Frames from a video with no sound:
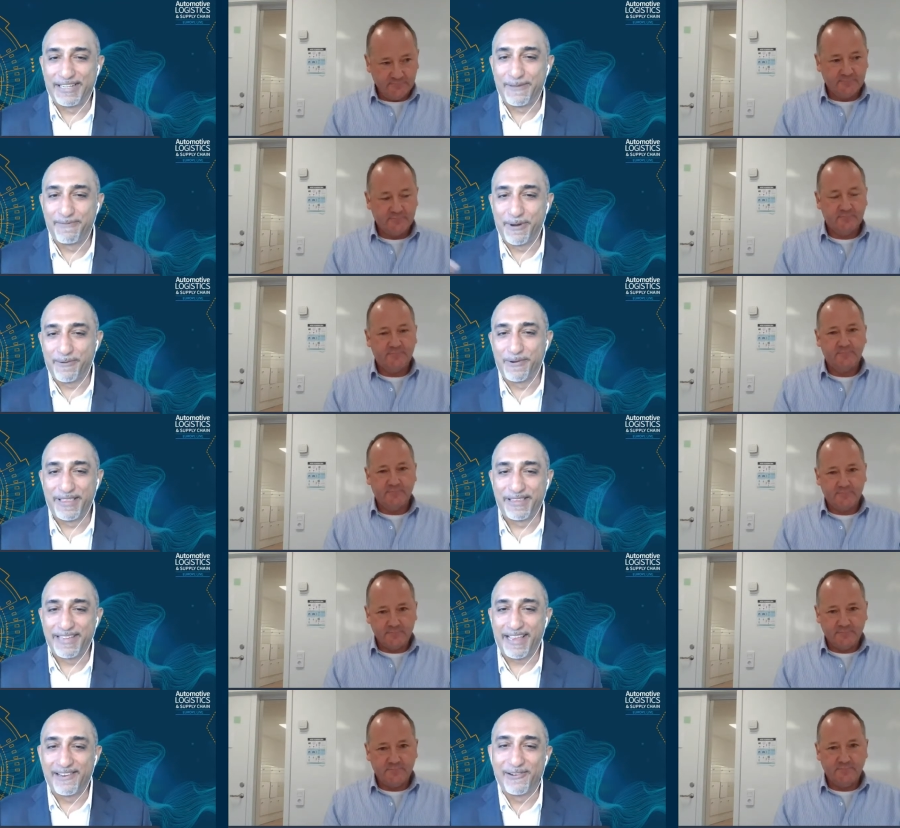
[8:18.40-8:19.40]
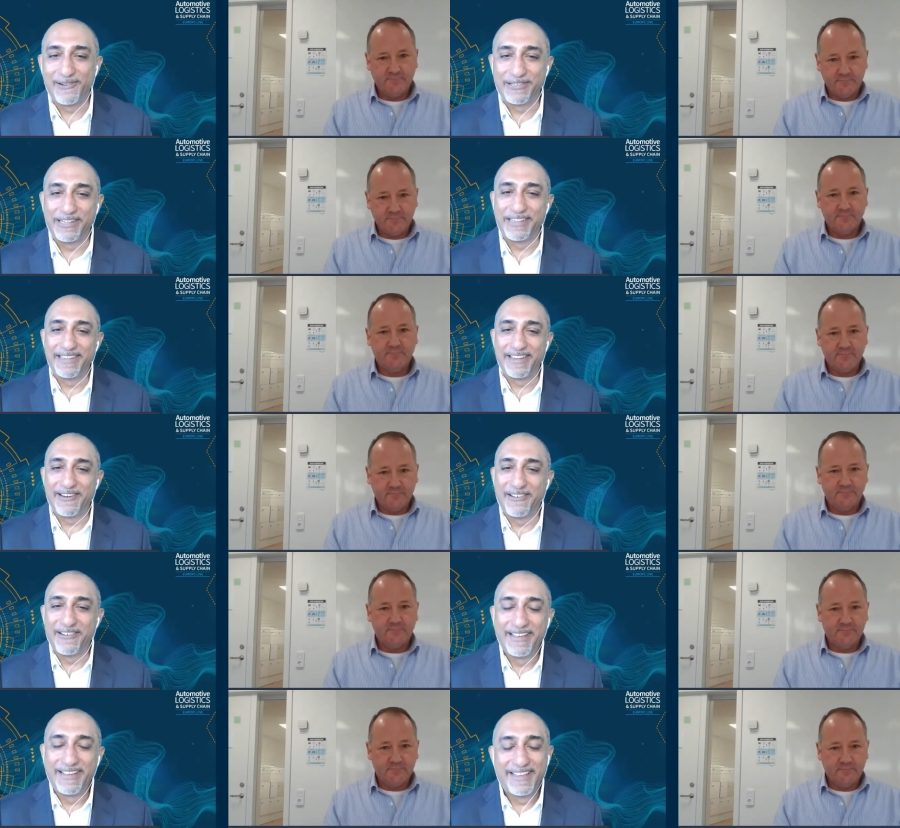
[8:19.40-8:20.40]
Speaker 1: keep up with technology. You know,
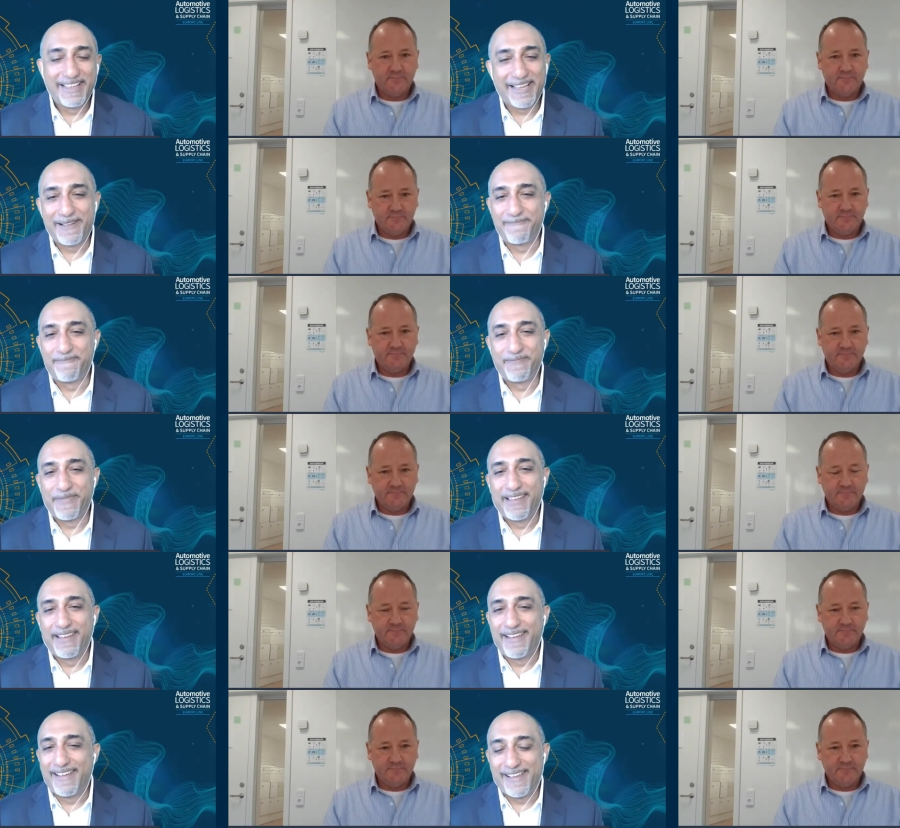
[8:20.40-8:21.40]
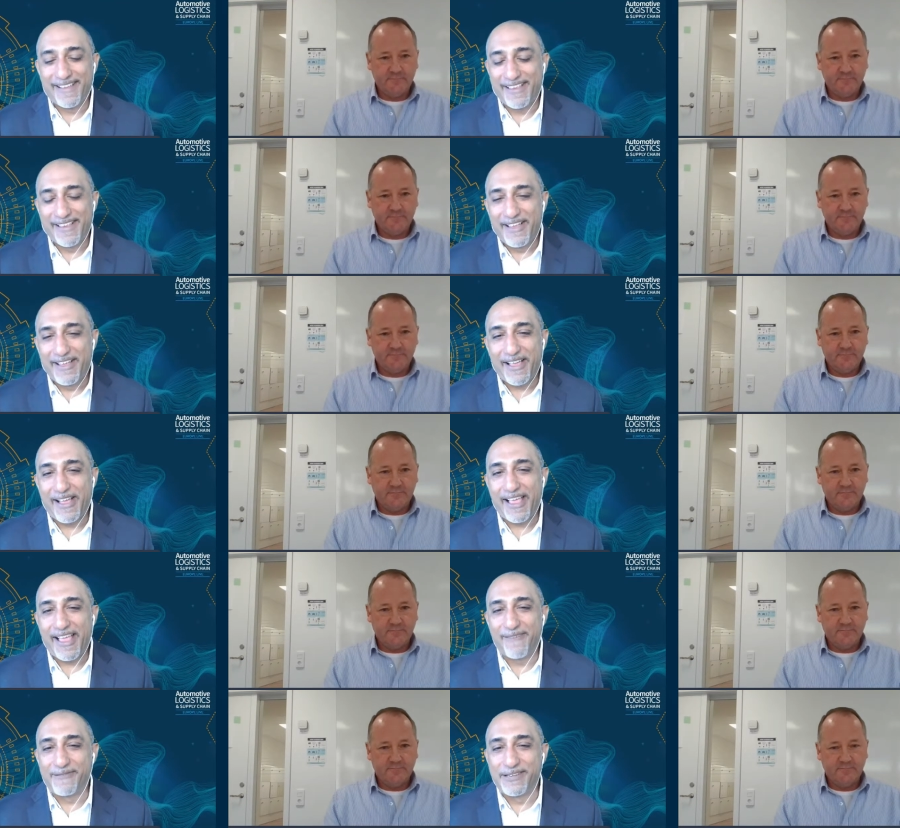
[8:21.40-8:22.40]
um,
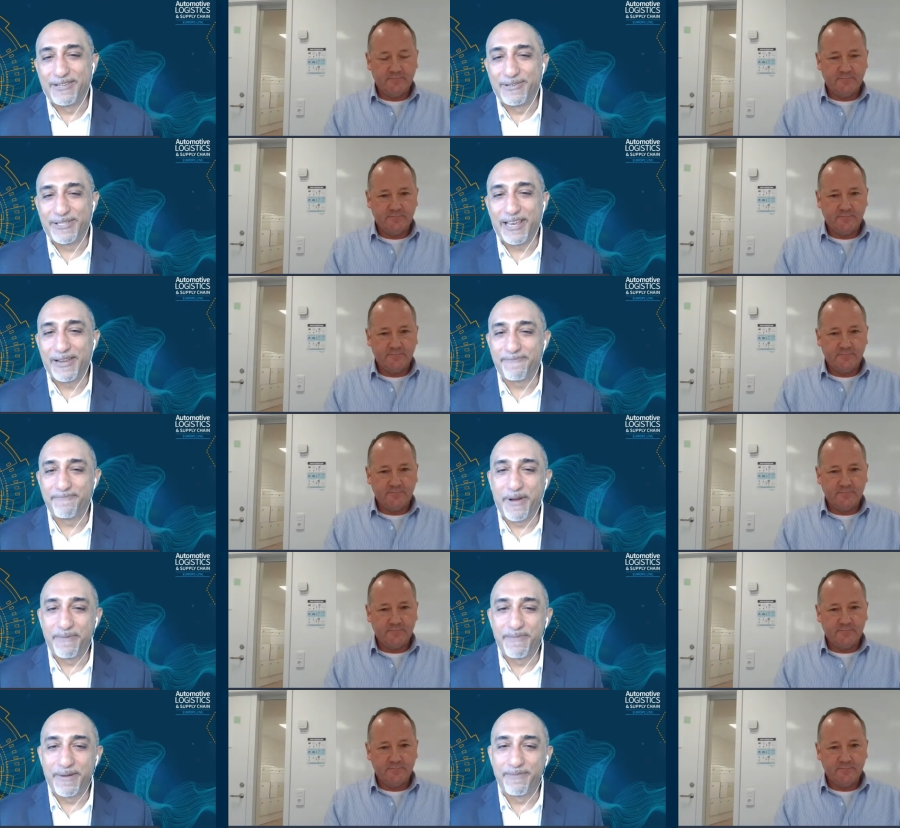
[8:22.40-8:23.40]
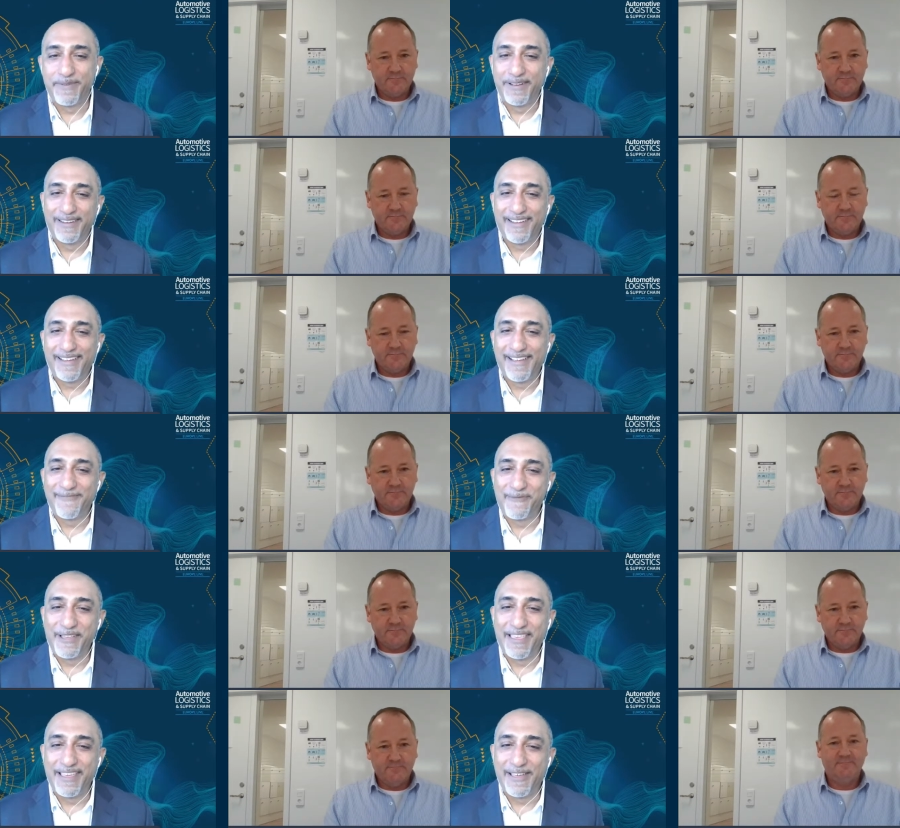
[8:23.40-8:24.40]
having to set up my mum uh,
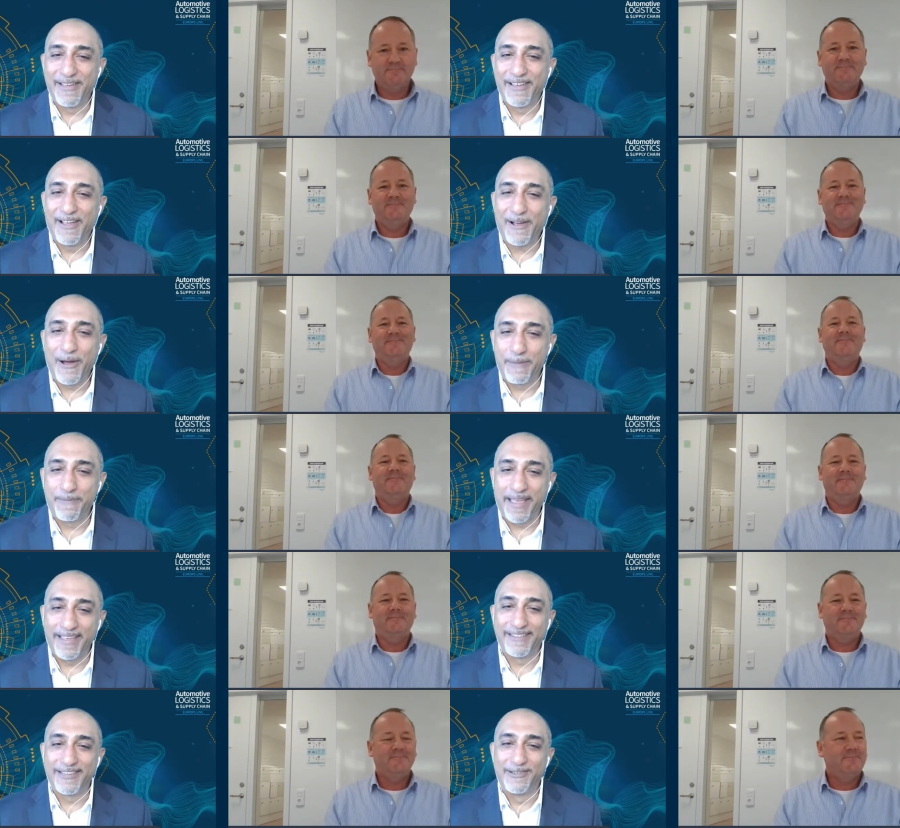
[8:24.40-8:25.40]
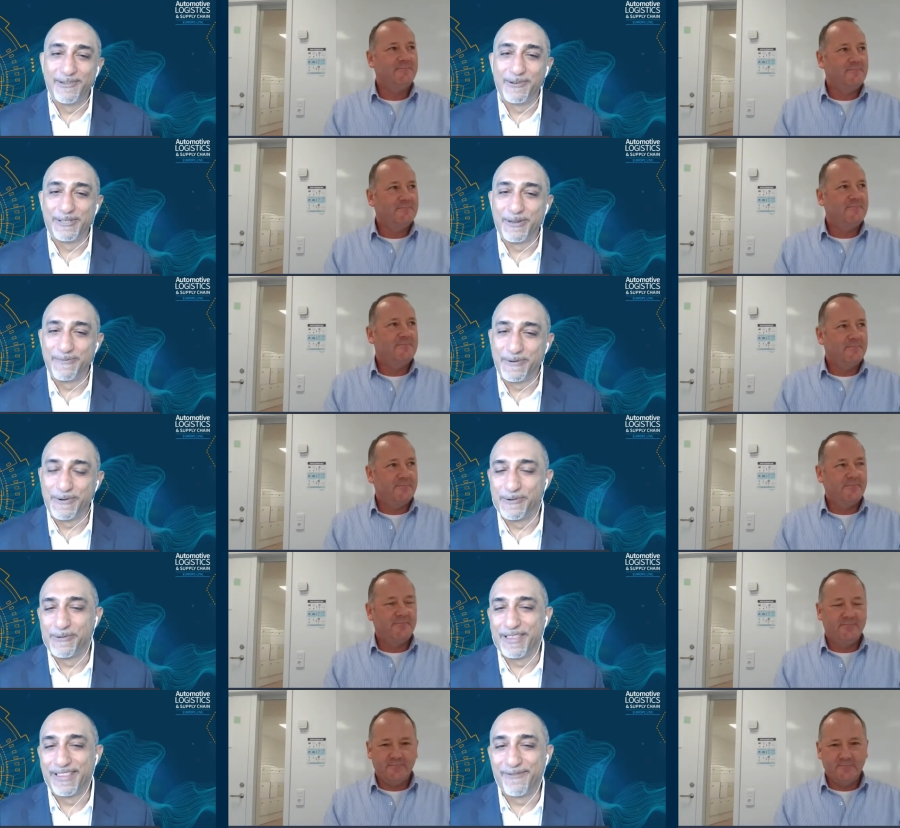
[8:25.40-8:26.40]
with her iPad to do a Zoom
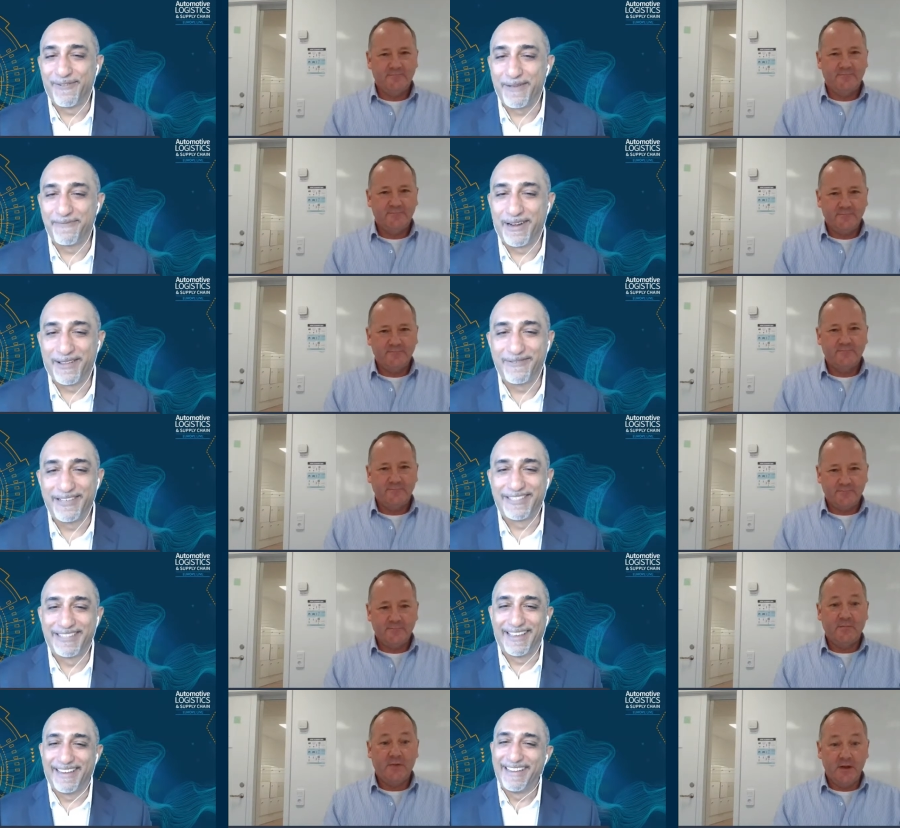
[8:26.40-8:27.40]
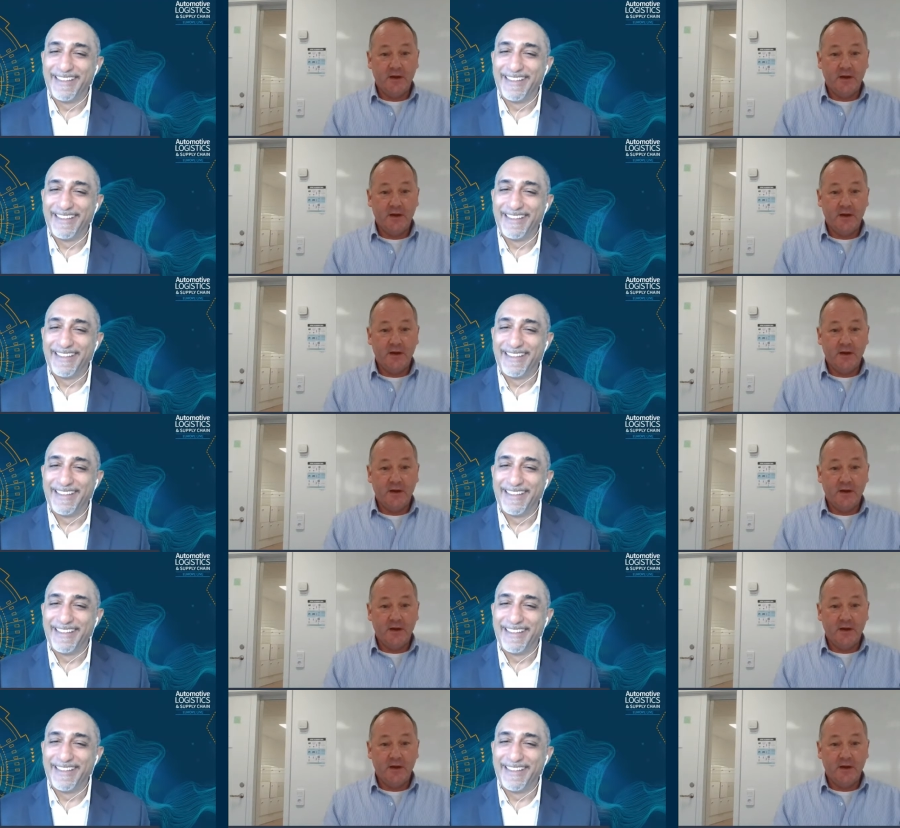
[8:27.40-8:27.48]
call with the mm-hmm. family was uh,